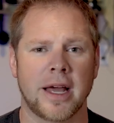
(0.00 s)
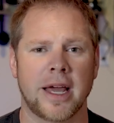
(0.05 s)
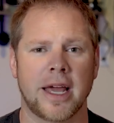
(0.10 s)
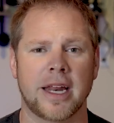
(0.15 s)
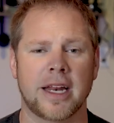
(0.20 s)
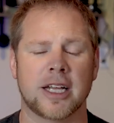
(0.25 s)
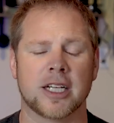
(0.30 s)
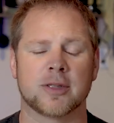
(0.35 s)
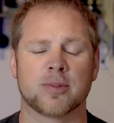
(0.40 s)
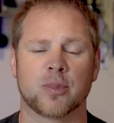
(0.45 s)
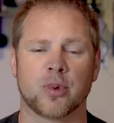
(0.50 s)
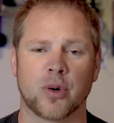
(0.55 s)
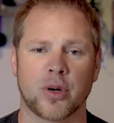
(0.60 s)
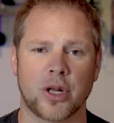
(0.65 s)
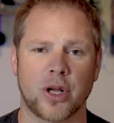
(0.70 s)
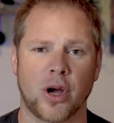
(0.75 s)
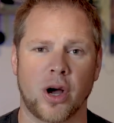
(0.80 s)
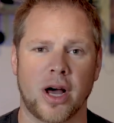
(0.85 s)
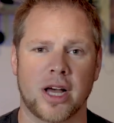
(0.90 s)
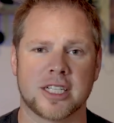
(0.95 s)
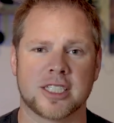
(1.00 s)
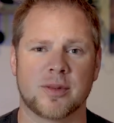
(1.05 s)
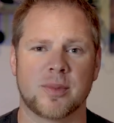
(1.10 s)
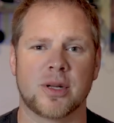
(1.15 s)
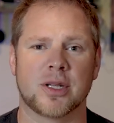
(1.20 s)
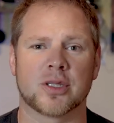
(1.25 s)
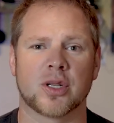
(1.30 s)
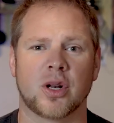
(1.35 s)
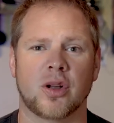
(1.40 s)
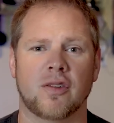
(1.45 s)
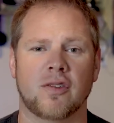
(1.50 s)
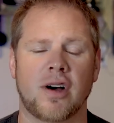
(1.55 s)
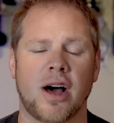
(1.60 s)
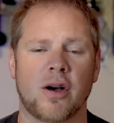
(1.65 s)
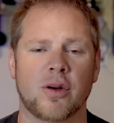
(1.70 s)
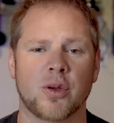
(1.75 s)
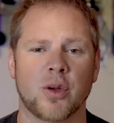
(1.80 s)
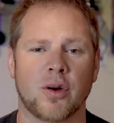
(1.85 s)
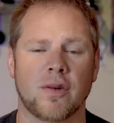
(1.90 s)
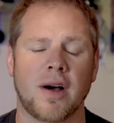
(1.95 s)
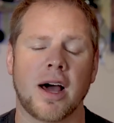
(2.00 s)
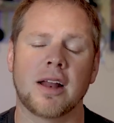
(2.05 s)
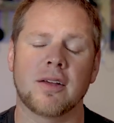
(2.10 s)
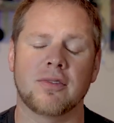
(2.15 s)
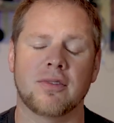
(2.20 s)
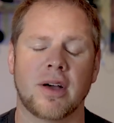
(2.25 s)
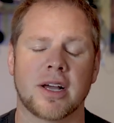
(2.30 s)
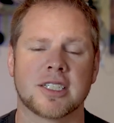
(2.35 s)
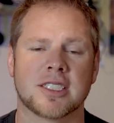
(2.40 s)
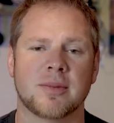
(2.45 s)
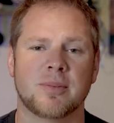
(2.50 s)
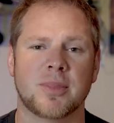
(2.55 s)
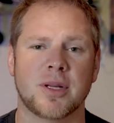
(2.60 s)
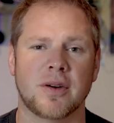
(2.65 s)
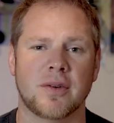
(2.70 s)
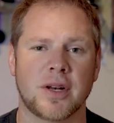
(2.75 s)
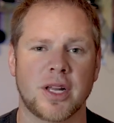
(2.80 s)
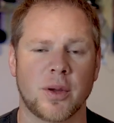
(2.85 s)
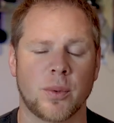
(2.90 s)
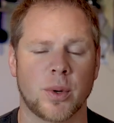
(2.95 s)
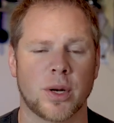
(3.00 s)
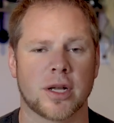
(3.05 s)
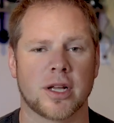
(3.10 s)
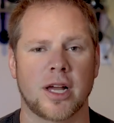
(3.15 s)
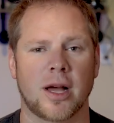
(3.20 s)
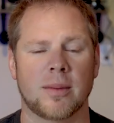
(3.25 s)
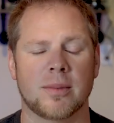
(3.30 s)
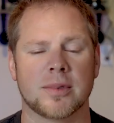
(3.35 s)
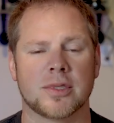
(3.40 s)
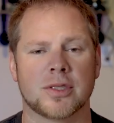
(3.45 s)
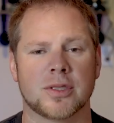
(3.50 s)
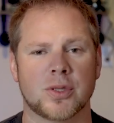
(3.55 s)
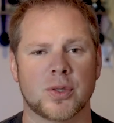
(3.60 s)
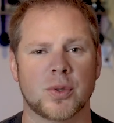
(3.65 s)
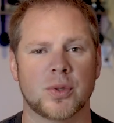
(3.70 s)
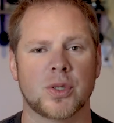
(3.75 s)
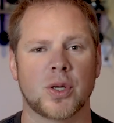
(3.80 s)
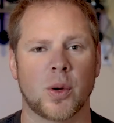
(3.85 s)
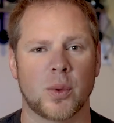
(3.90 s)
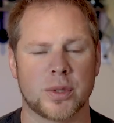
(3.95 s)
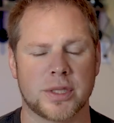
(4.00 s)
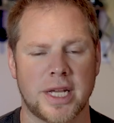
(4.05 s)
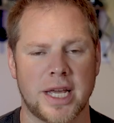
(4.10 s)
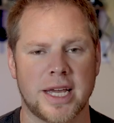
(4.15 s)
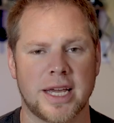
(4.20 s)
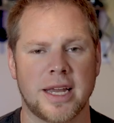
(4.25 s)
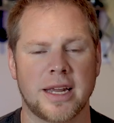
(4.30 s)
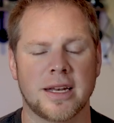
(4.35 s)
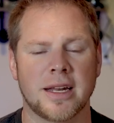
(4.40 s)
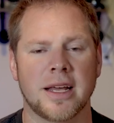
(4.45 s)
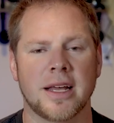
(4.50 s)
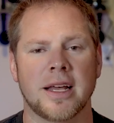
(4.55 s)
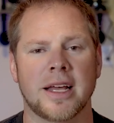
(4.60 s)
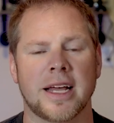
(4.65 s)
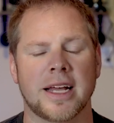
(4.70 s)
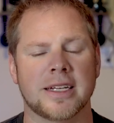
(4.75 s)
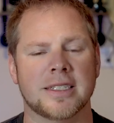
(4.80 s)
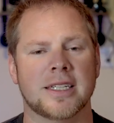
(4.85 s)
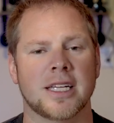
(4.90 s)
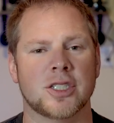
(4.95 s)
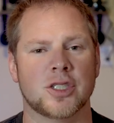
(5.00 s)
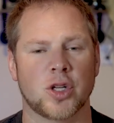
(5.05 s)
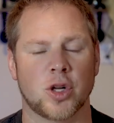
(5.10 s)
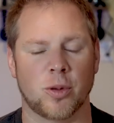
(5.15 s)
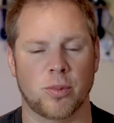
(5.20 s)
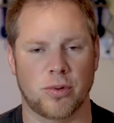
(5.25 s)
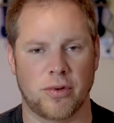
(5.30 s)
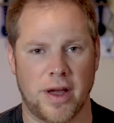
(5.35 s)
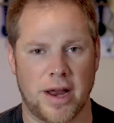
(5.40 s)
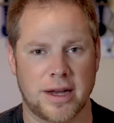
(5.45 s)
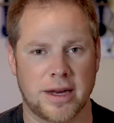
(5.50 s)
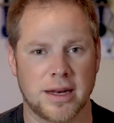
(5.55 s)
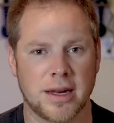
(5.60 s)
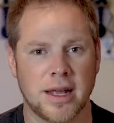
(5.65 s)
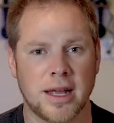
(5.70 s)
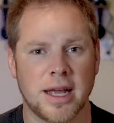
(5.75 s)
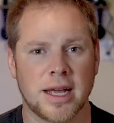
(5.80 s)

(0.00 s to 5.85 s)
It is pretty awesome and it's gonna allow you a lot of flexibility when it comes to note taking and digital planning.